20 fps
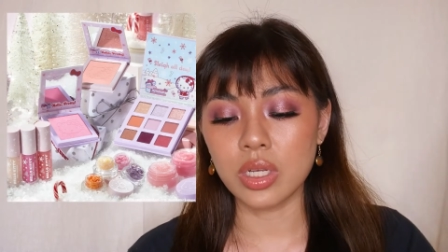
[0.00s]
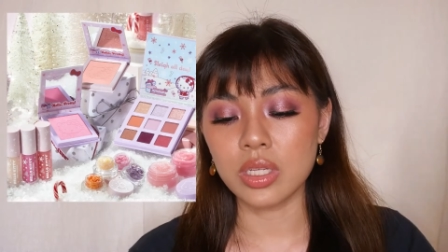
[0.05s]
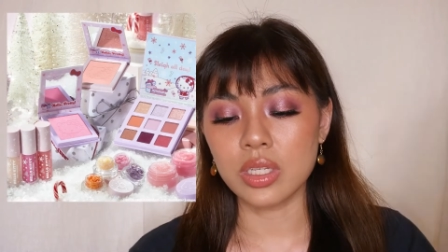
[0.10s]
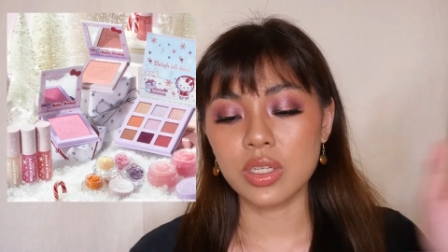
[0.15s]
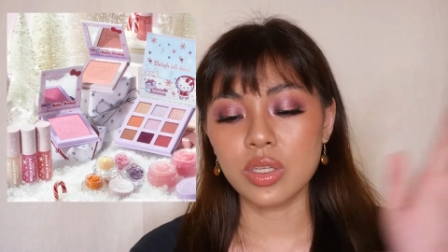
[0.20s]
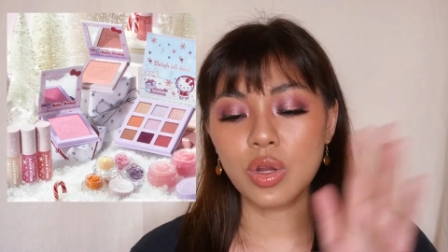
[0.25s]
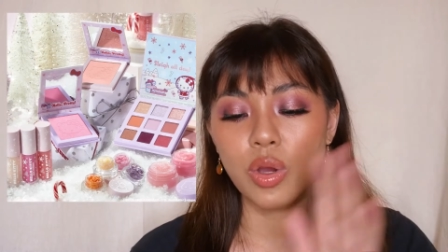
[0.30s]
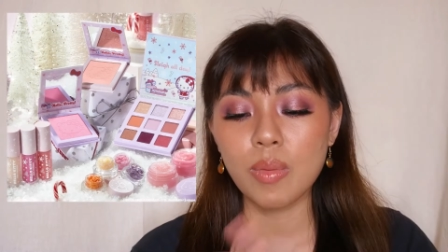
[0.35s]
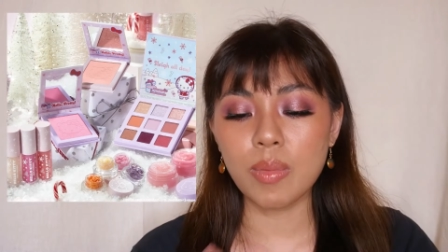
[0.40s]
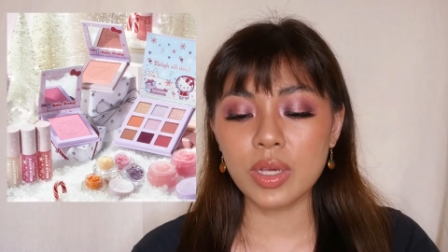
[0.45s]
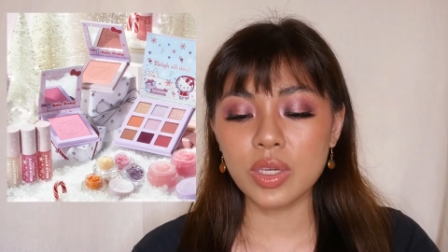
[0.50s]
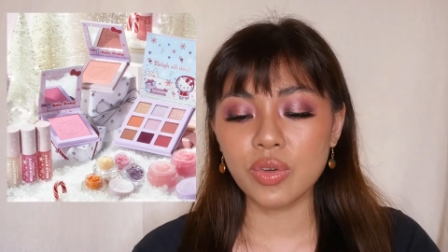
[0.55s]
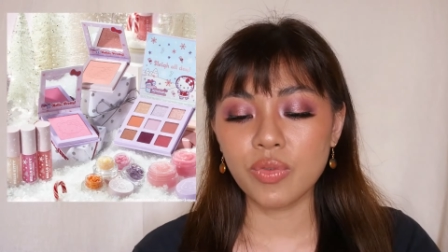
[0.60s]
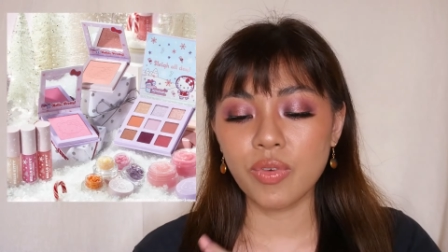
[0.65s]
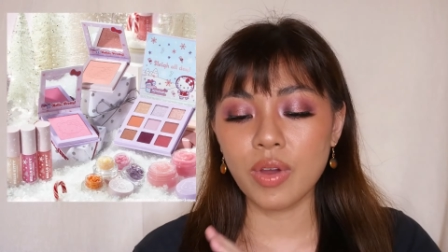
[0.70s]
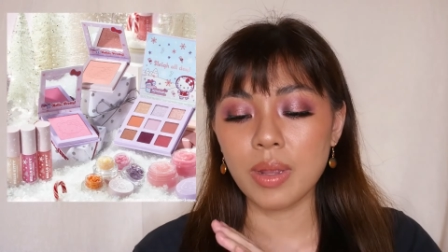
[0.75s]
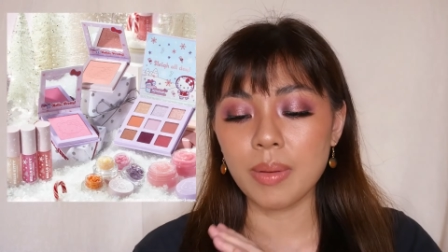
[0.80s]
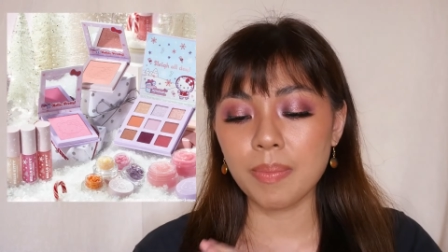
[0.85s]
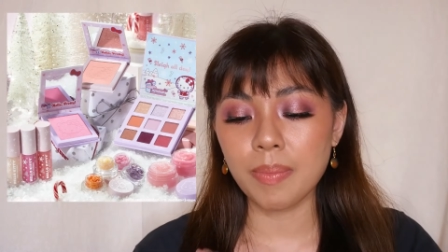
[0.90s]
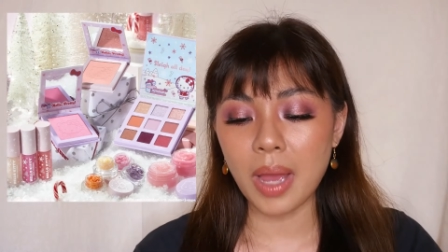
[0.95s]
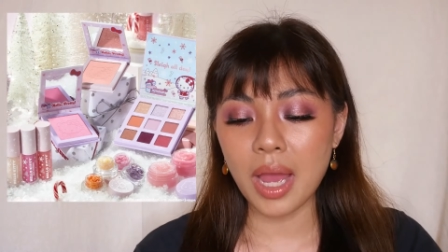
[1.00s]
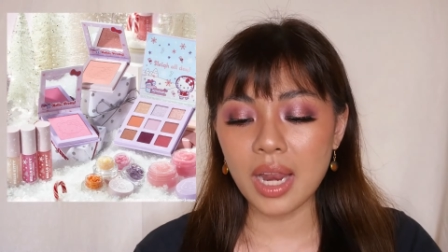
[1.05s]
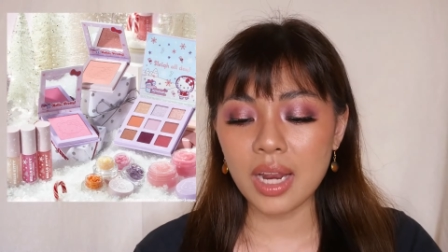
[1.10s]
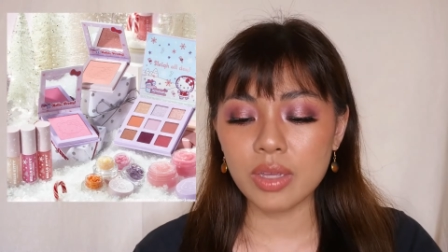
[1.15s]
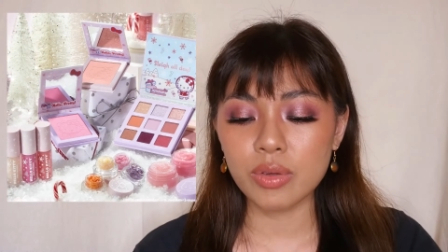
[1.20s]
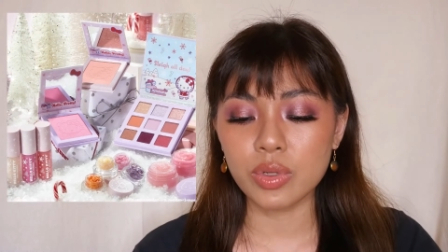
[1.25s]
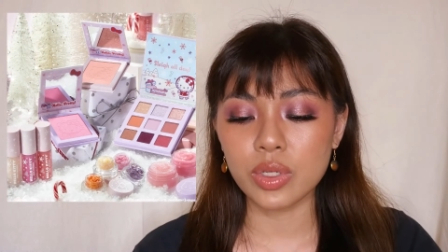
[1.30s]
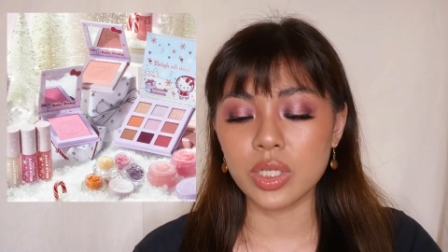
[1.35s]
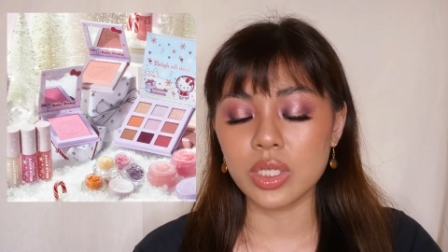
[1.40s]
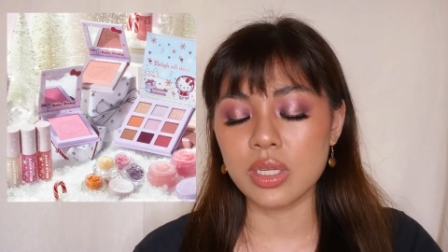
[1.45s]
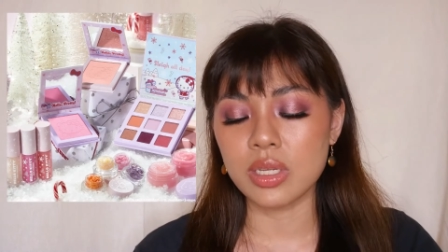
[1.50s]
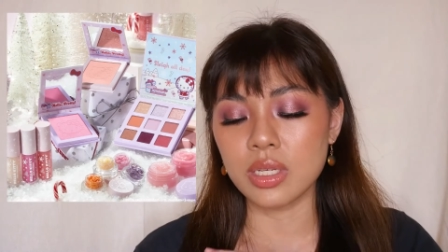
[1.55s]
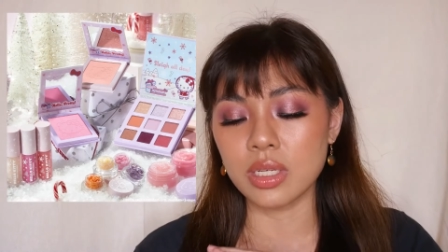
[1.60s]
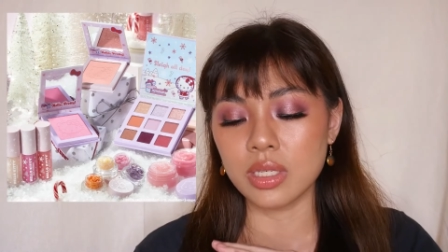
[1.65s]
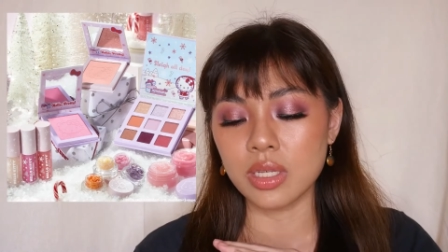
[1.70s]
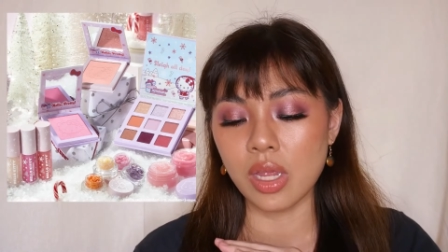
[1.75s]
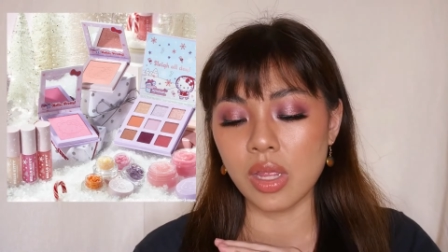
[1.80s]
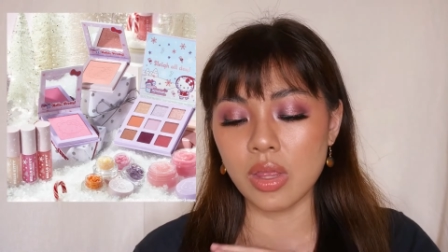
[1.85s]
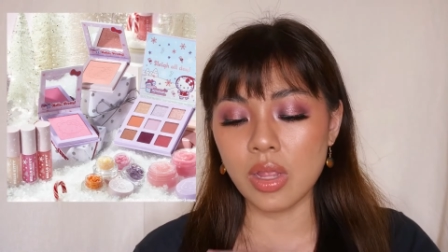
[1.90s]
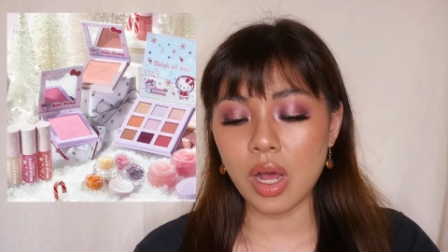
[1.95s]
a Snow Much Fun palette, which is
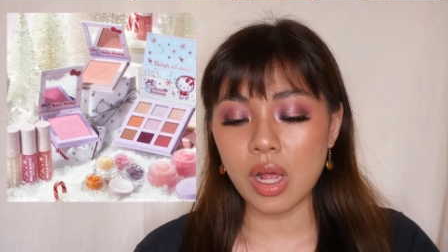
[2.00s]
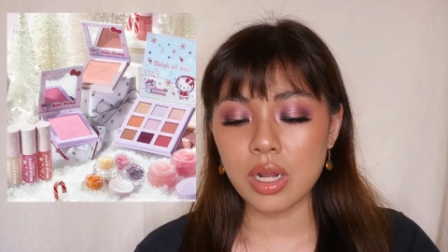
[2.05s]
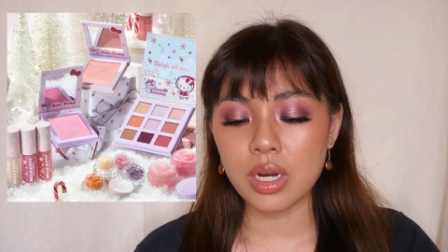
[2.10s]
$16.